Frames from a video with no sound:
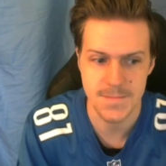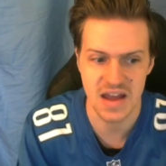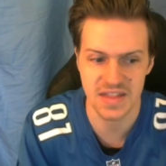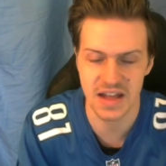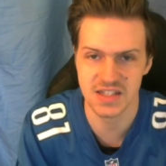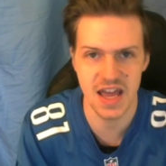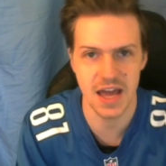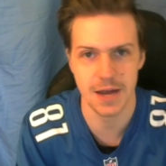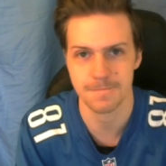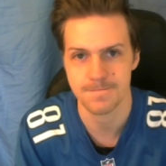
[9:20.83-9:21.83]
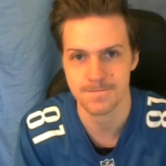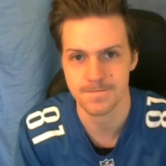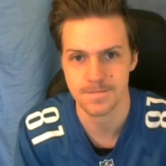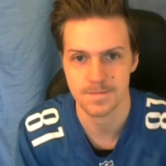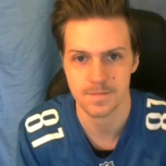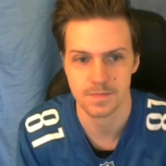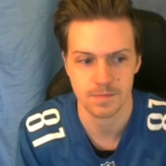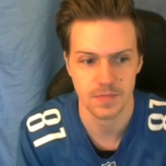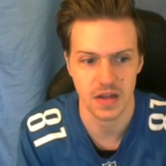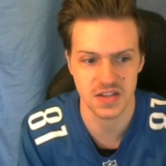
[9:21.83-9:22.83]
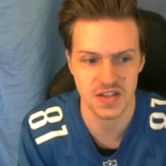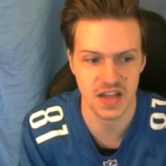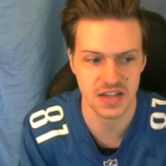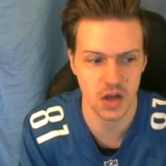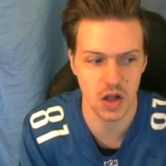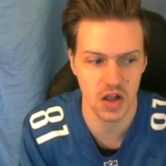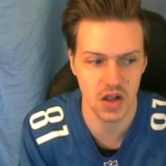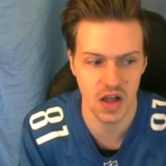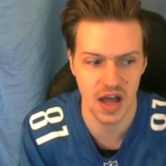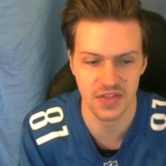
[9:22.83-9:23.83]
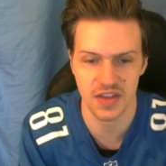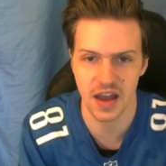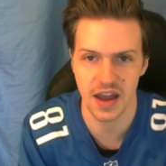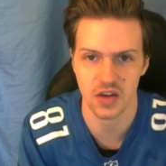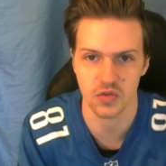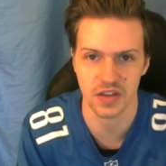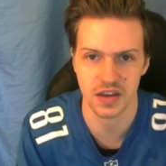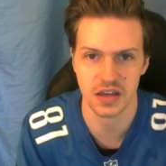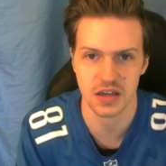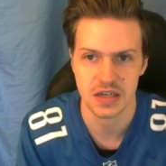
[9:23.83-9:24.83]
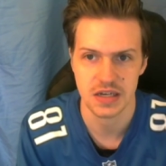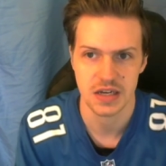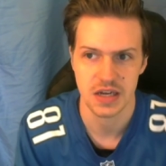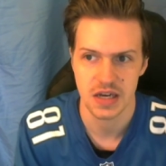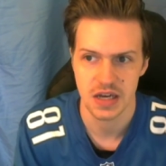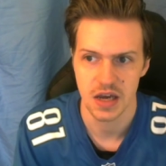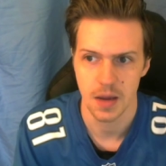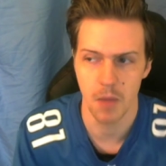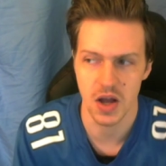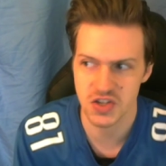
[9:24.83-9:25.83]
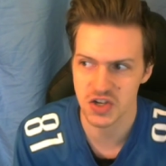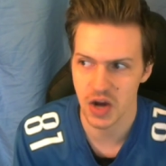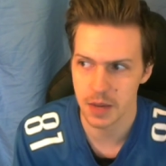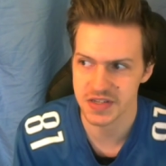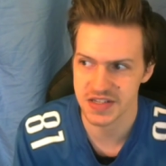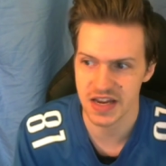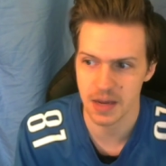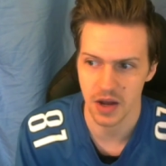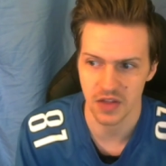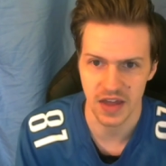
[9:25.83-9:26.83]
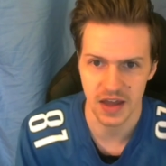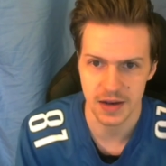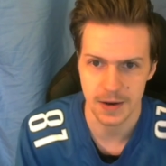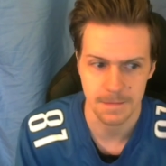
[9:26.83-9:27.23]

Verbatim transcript: And that's that. That's that's all I think I can really muster up to say about that.